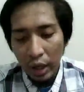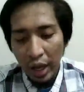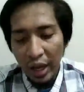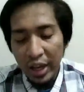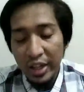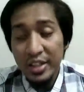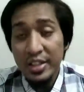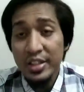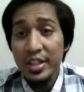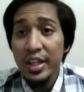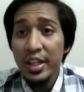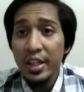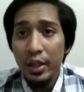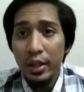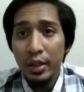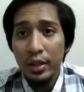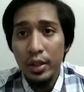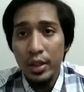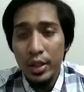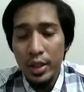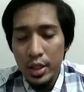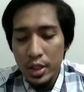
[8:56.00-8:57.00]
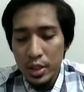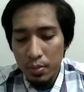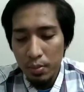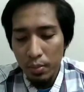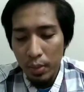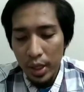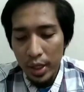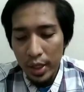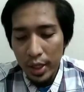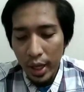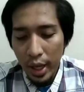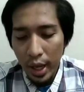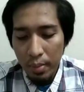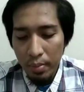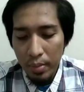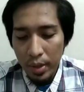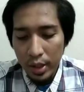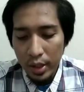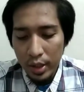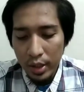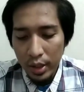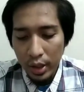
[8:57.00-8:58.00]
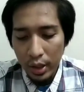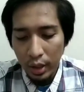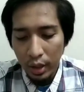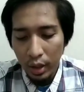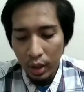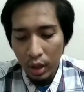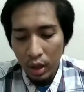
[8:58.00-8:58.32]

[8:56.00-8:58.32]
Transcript: And second is malleability.